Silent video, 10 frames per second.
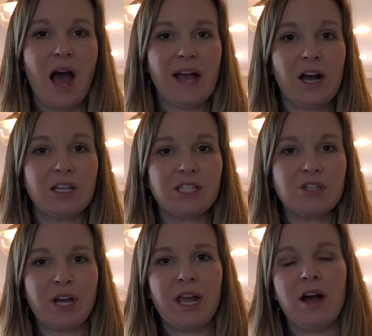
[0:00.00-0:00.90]
I
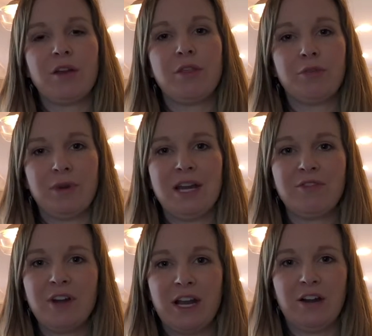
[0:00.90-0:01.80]
concentrate on 3
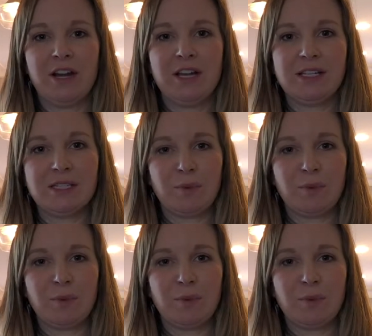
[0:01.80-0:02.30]
different areas